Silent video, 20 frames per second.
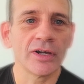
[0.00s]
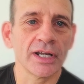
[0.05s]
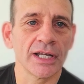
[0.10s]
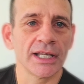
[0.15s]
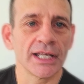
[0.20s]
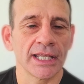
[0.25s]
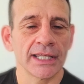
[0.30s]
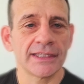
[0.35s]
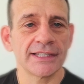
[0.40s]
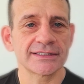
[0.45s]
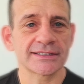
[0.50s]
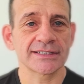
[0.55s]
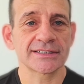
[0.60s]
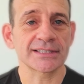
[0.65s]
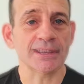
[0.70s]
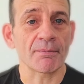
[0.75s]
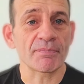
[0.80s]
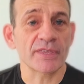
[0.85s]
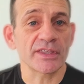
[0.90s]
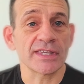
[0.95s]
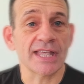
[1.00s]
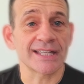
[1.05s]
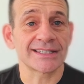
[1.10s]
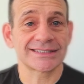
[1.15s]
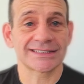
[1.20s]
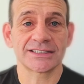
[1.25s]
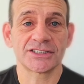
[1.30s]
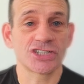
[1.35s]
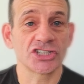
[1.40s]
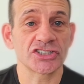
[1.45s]
this is something
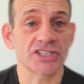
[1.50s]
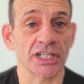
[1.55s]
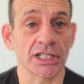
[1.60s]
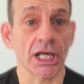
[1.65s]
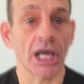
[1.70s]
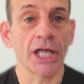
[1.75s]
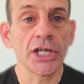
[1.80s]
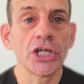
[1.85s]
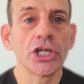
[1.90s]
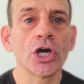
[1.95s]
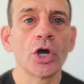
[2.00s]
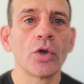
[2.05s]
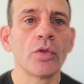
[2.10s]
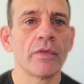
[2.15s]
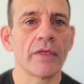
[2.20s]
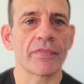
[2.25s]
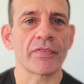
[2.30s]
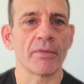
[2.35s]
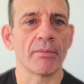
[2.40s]
that's just an unknown that